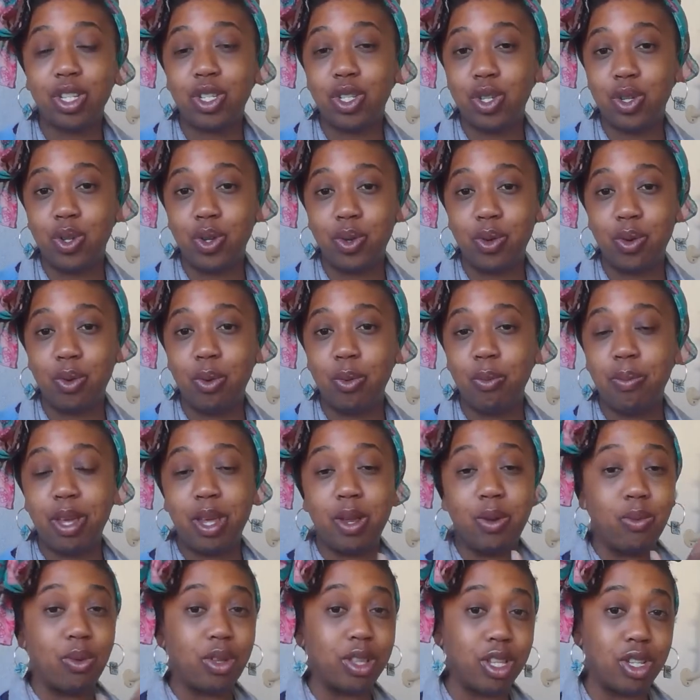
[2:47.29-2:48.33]
to
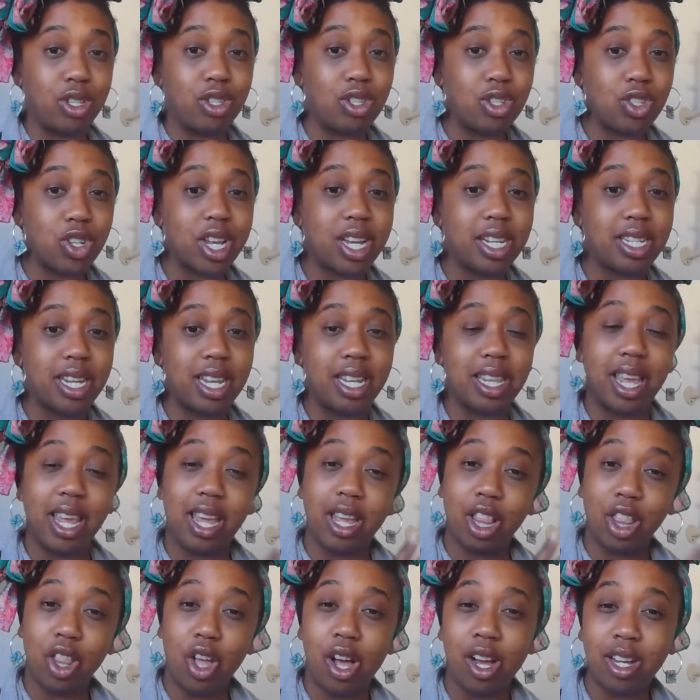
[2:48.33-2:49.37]
being really strict and like a
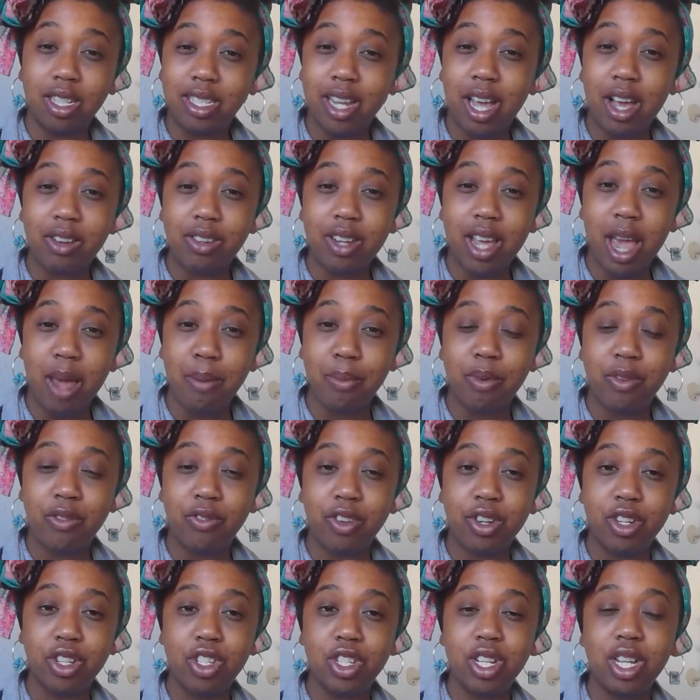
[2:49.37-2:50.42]
lockdown type of
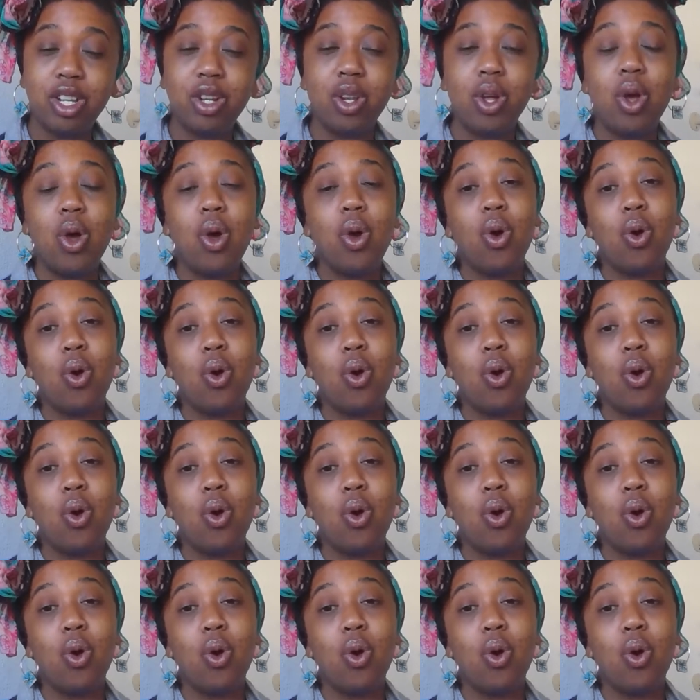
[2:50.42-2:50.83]
version,